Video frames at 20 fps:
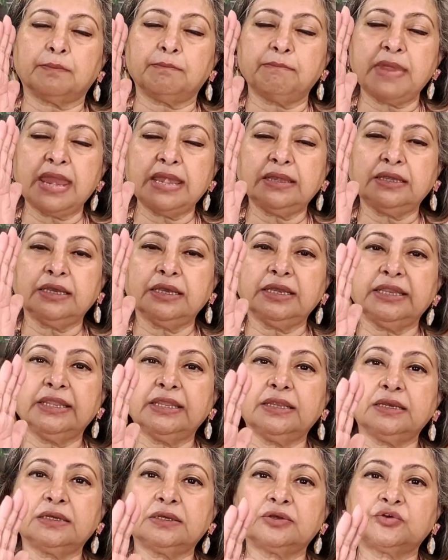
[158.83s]

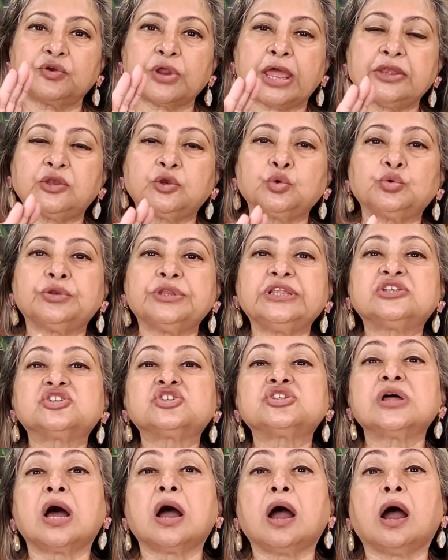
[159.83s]
mentally try to
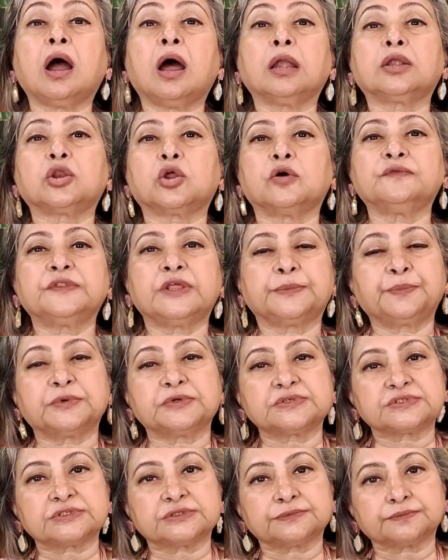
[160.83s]
reach the heart of that
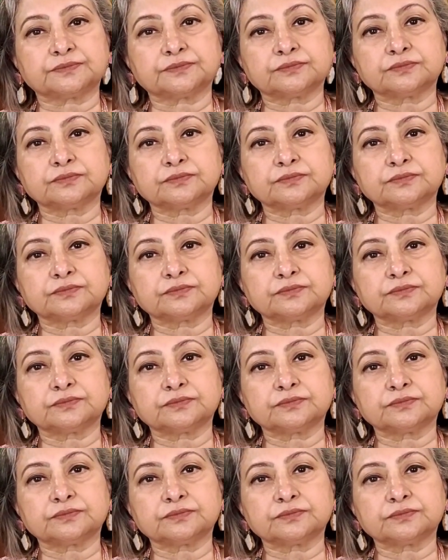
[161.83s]
person.